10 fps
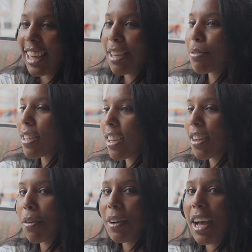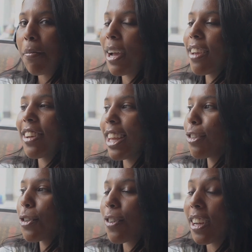He was like, you know what? I might even
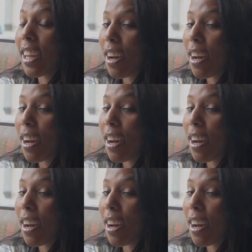let you run it.